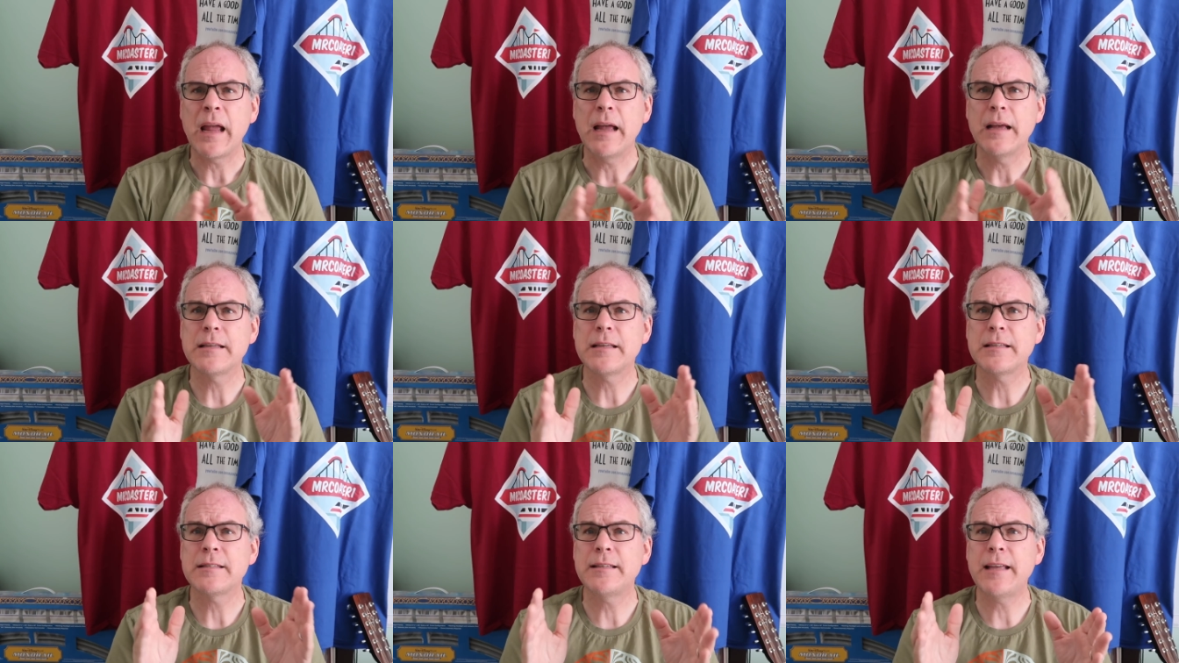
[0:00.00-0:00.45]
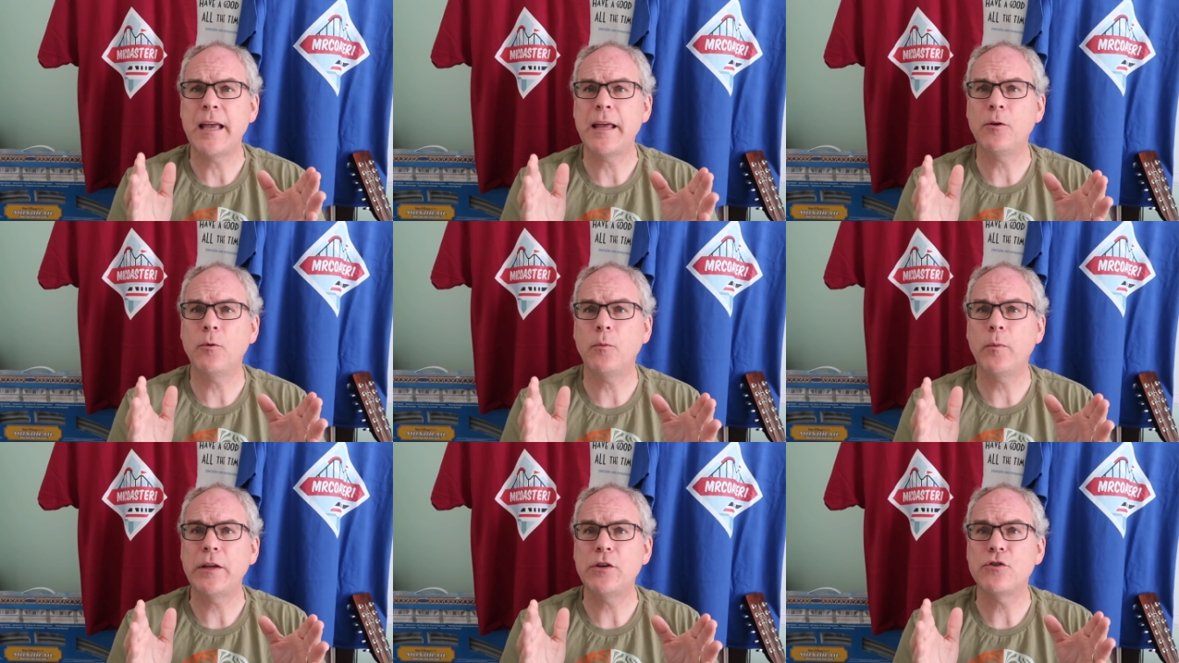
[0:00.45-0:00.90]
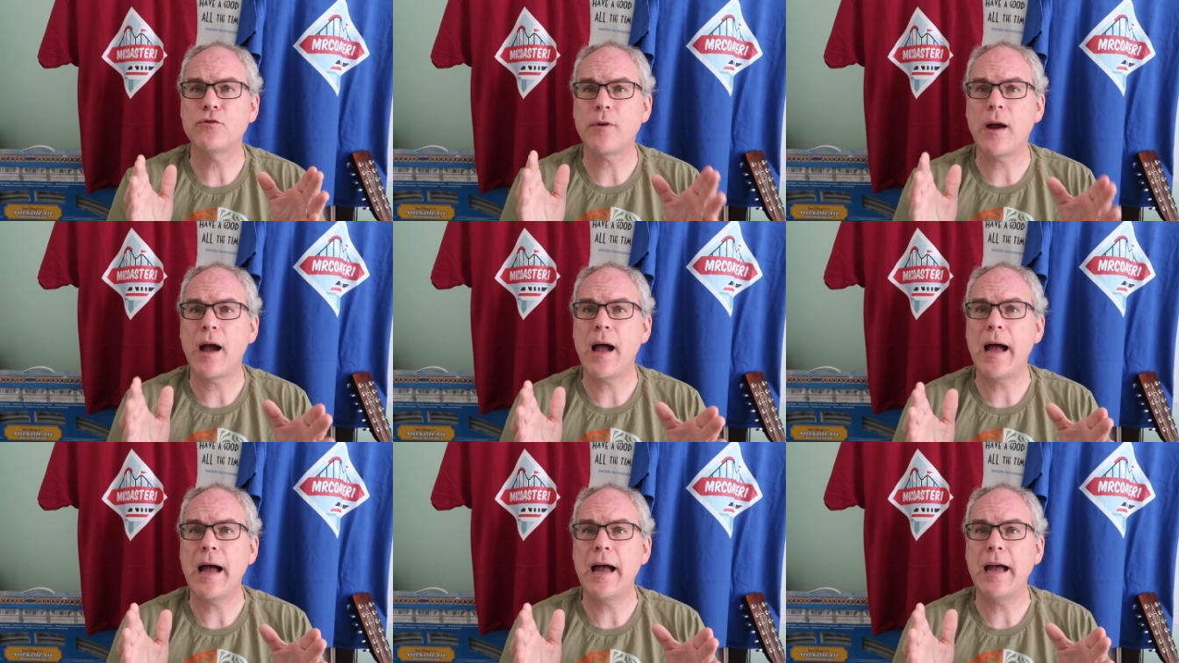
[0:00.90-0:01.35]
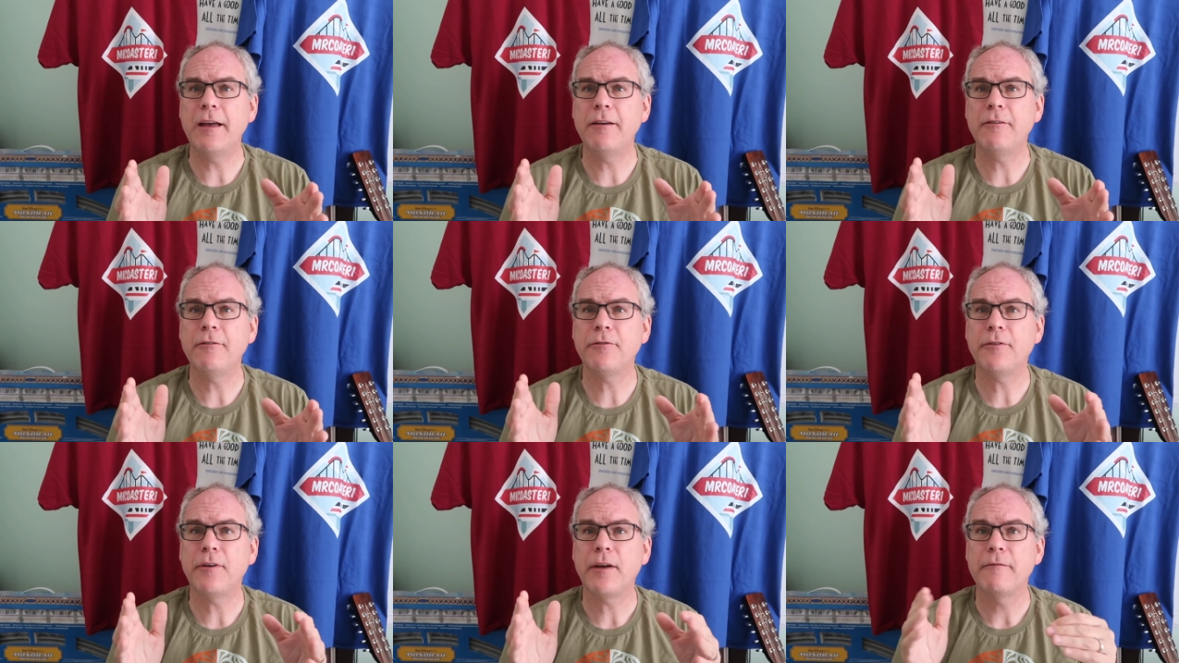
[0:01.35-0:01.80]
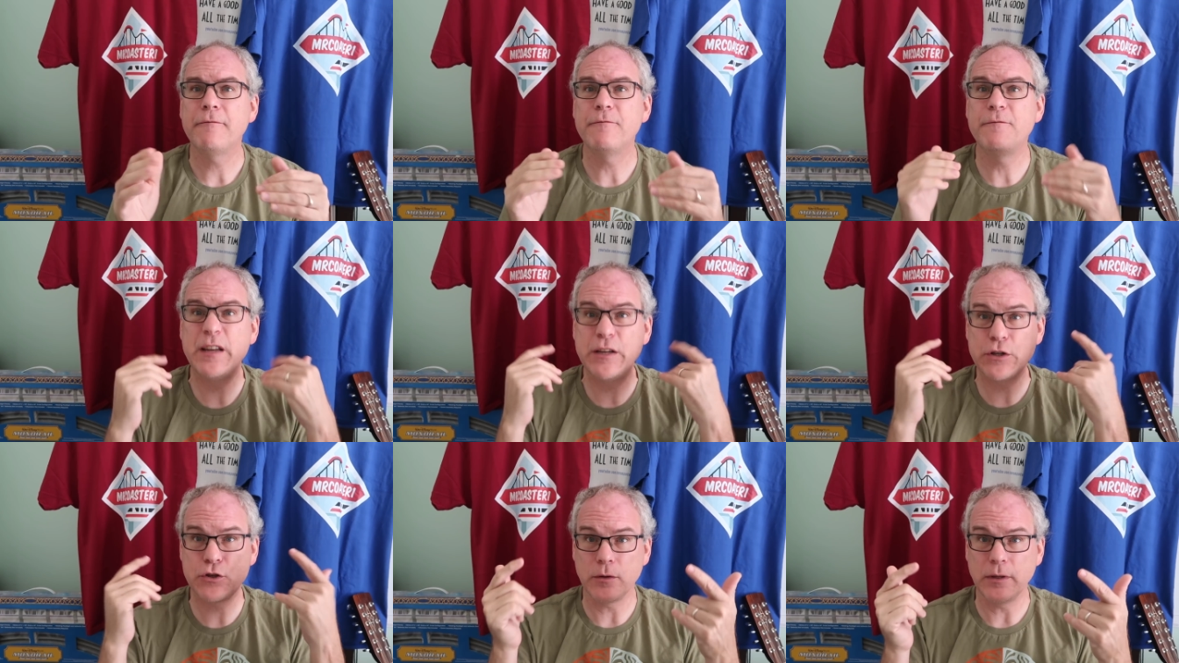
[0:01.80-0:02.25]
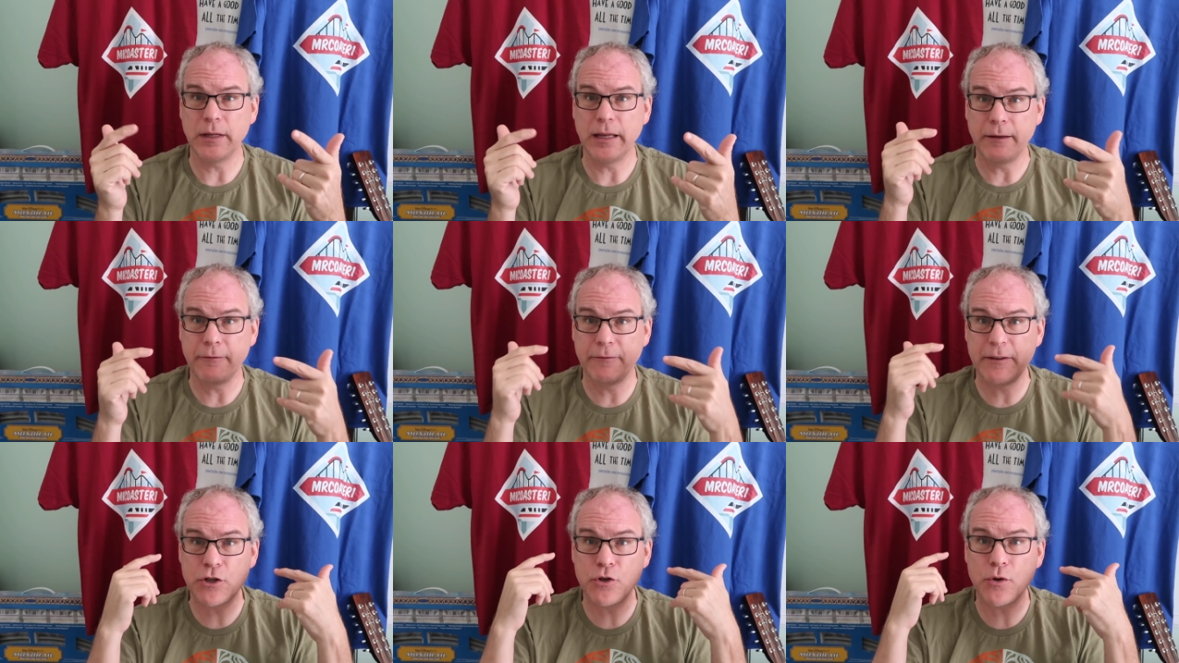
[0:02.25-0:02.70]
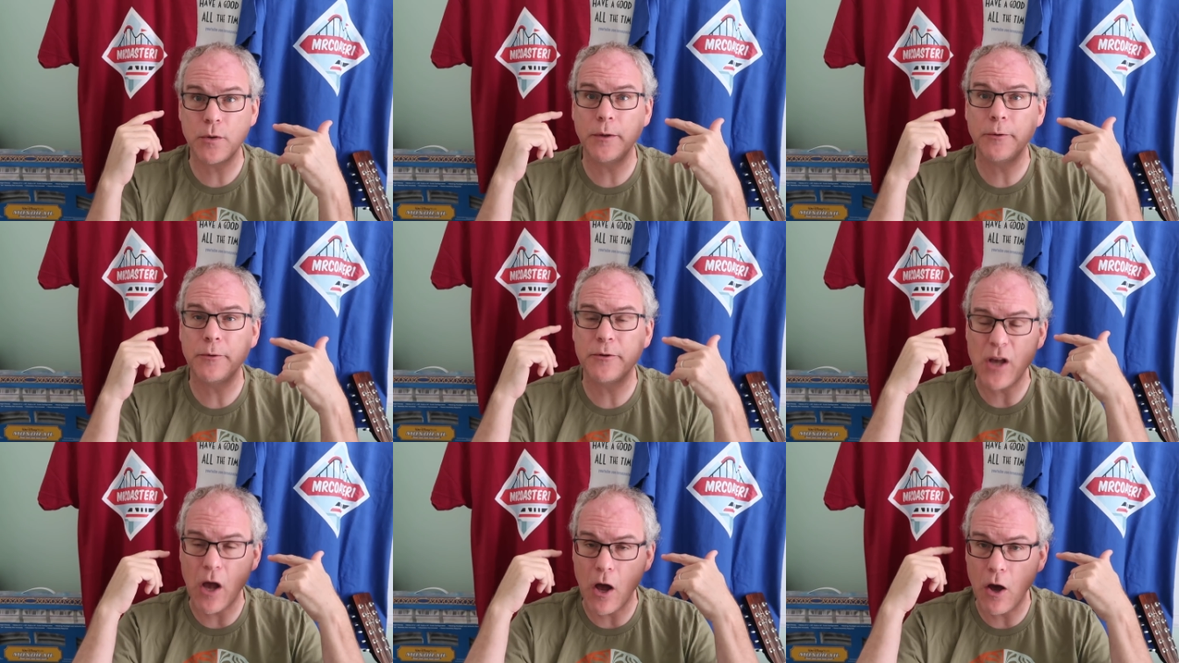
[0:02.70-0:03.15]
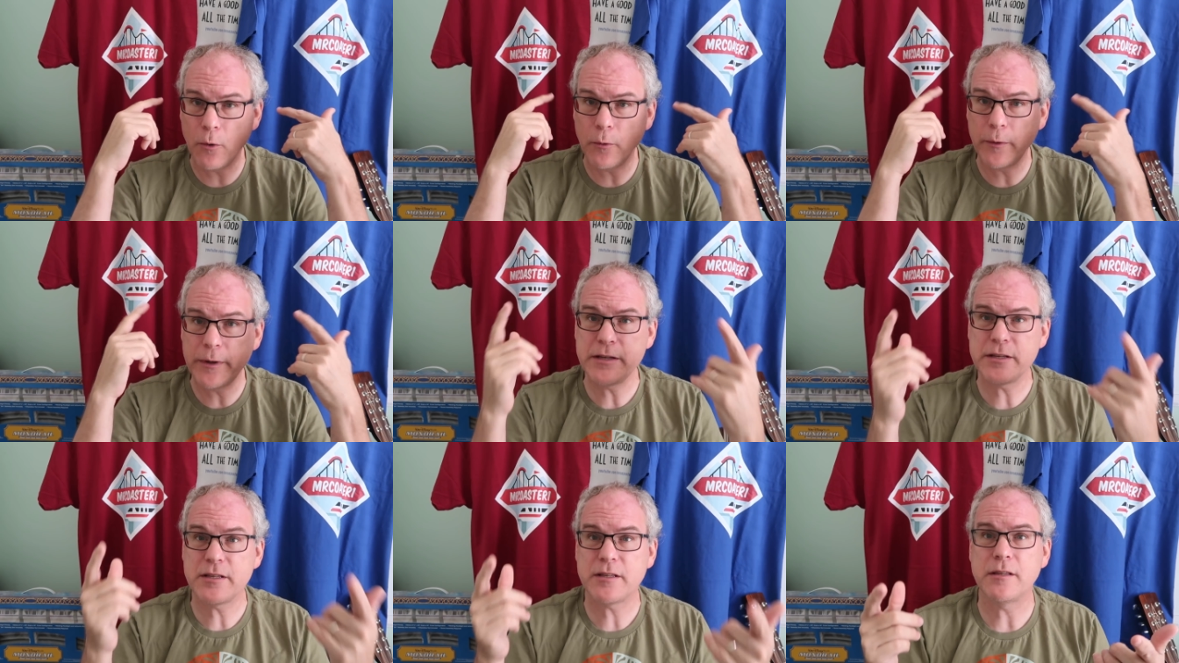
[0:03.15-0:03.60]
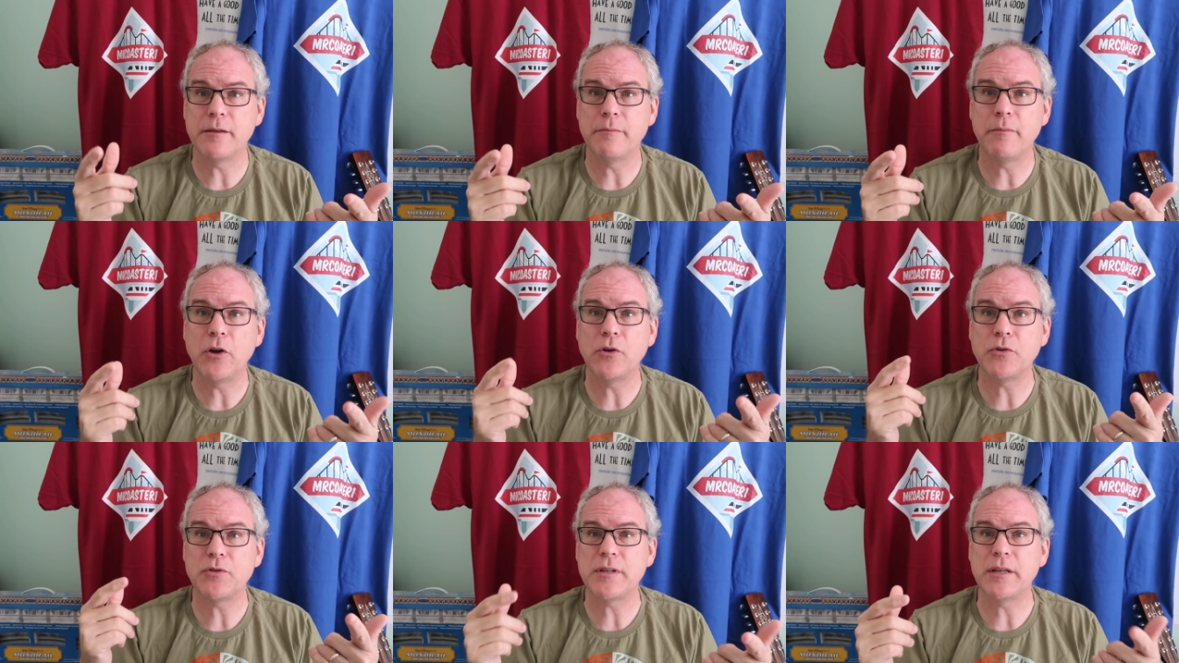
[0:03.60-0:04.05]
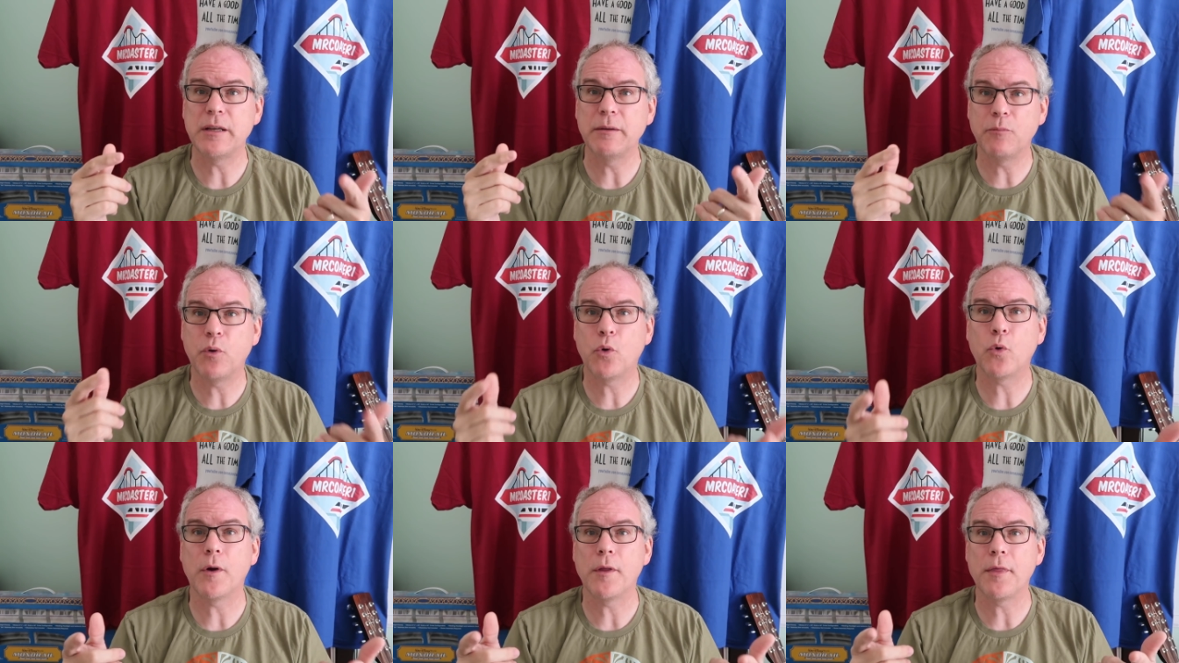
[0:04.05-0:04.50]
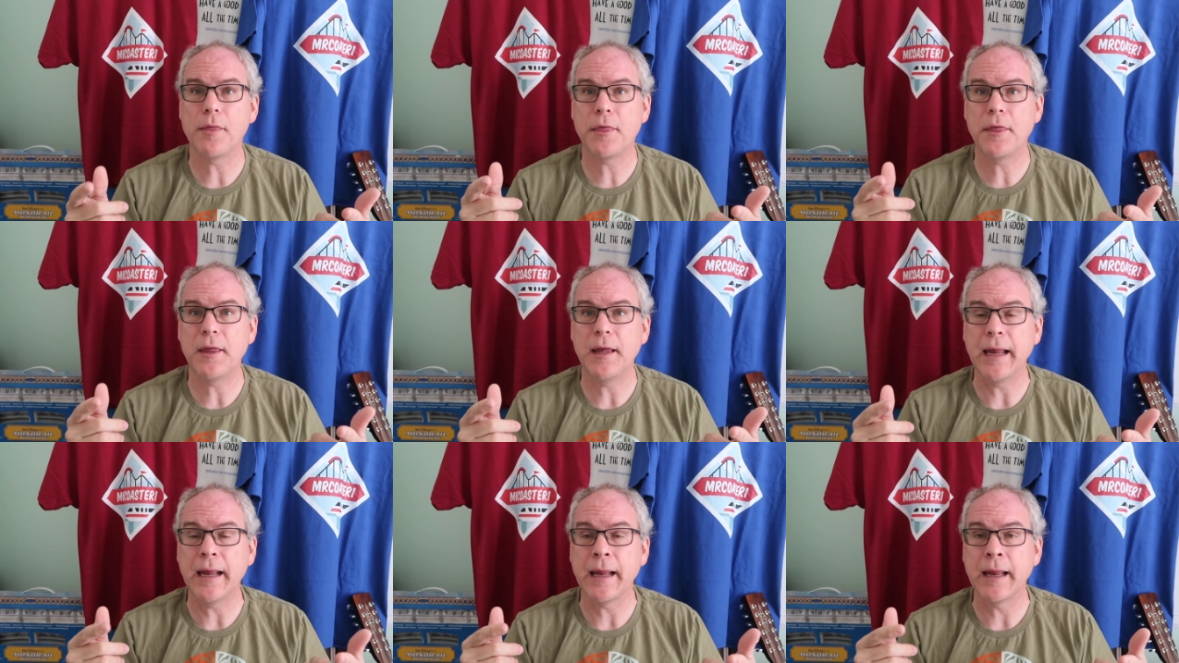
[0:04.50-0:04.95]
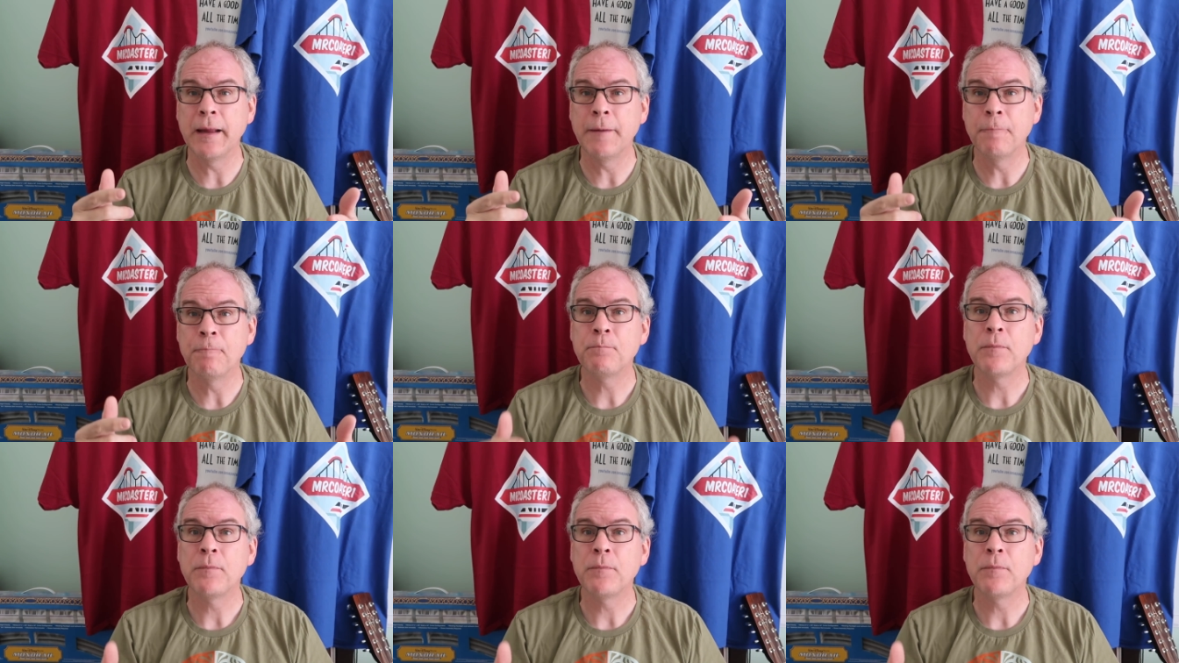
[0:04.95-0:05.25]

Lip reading: As I stated, we drive visually. Visually was always the most important thing.